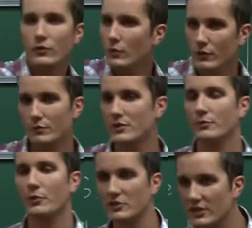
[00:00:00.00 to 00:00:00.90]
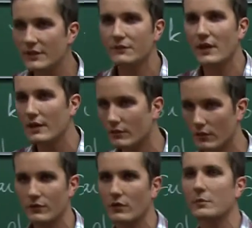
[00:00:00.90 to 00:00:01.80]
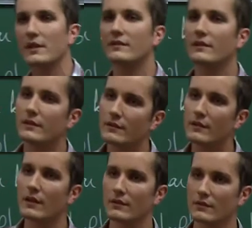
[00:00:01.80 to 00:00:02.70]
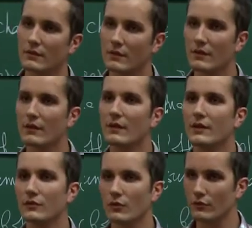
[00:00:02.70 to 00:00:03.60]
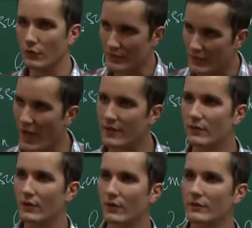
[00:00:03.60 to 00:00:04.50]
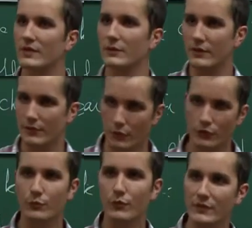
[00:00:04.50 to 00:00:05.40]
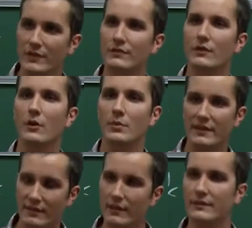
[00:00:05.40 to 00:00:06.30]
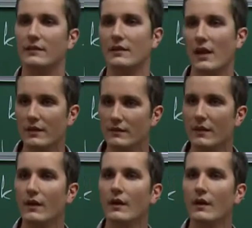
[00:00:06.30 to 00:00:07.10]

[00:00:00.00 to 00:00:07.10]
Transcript: you want to be in the projective case or in the complex analytic case. So, so he has a, he, he first proved it in the complex analytic case,